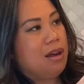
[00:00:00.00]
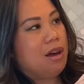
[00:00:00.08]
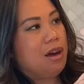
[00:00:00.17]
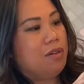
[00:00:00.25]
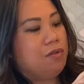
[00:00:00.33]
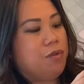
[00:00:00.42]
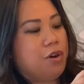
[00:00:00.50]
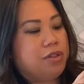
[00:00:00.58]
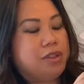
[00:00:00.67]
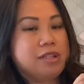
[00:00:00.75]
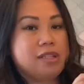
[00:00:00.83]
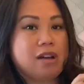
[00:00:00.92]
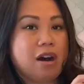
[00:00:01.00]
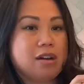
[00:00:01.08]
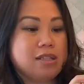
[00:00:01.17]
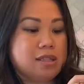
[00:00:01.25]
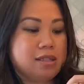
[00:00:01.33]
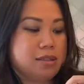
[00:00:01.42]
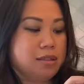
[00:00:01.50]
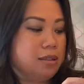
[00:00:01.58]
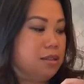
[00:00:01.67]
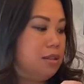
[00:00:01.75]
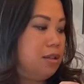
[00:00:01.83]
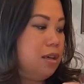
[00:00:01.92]
1/4 of the sauce
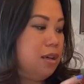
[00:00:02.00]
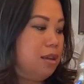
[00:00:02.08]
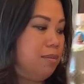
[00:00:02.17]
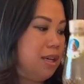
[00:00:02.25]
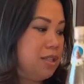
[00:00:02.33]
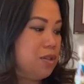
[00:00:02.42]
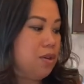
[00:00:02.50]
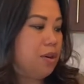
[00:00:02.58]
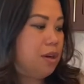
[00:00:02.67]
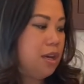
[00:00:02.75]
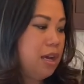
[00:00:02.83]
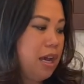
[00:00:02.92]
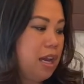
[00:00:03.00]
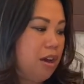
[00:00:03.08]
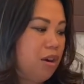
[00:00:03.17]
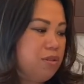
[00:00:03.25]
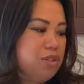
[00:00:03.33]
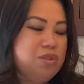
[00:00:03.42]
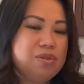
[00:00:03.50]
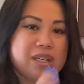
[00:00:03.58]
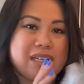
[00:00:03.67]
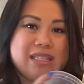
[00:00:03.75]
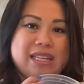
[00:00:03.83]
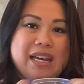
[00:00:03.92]
in the mixer. And I always use a
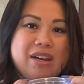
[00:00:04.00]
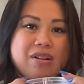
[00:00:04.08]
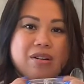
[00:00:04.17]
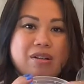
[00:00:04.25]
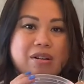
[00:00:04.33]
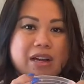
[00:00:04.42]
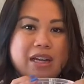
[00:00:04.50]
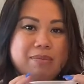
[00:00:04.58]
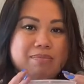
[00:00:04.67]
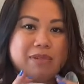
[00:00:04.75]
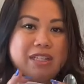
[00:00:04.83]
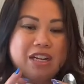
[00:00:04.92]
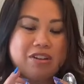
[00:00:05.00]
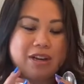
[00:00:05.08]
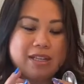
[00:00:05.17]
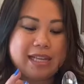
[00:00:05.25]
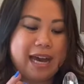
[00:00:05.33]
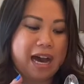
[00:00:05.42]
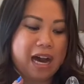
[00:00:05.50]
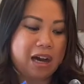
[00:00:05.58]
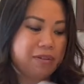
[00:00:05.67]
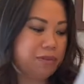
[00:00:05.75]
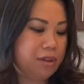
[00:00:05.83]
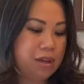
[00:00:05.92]
container or any container you guys
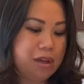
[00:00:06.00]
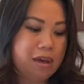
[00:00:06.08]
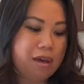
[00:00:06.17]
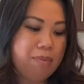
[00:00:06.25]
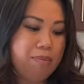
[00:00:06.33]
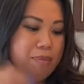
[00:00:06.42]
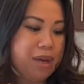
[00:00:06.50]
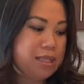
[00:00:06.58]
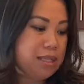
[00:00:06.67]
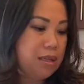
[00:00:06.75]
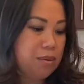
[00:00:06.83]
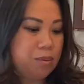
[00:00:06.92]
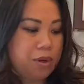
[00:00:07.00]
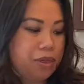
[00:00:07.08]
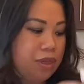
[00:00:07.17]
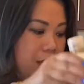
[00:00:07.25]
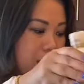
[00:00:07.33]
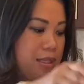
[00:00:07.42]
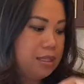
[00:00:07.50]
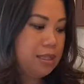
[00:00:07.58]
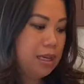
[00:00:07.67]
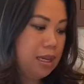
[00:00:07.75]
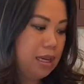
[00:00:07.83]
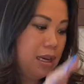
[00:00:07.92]
have. Mix it with this,
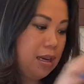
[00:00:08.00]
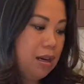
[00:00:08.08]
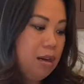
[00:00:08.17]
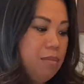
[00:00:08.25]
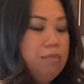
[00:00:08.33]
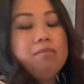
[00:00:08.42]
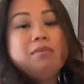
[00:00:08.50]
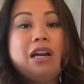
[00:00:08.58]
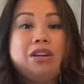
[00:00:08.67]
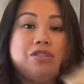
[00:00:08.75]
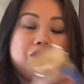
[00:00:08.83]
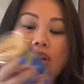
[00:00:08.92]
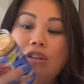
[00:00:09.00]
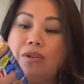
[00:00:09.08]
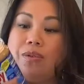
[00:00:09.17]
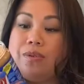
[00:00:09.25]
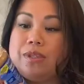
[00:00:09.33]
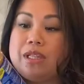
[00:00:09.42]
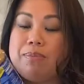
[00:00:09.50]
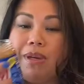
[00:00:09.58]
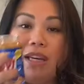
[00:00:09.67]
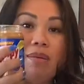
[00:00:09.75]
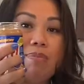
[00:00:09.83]
and then I usually use the peanut